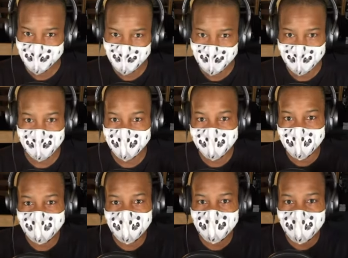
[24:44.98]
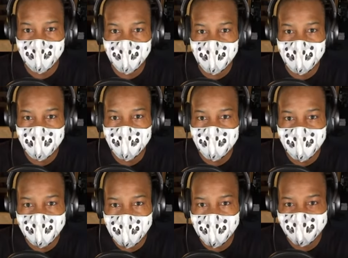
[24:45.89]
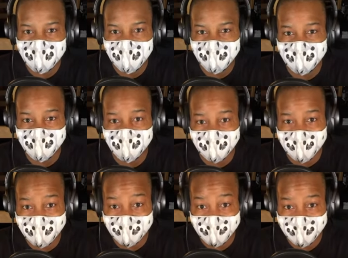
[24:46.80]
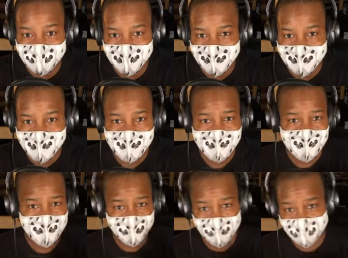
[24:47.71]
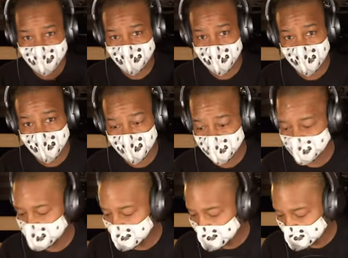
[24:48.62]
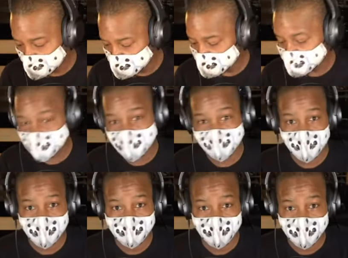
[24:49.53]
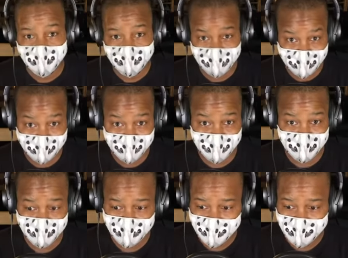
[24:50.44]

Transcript: There was nothing wrong with how she's dressing. First and foremost, let me tell you about Preston.